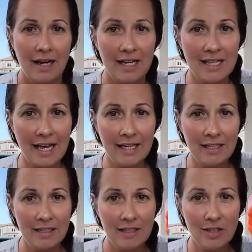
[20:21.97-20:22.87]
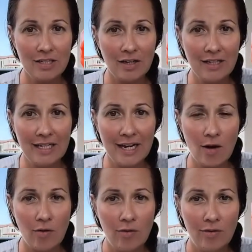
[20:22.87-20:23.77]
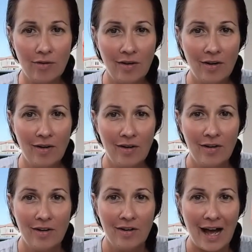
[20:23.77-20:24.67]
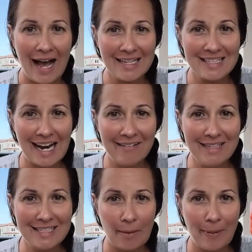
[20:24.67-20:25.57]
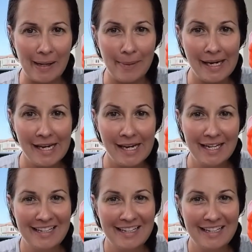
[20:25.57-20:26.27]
And then you tell the ego, hasta la vista, baby.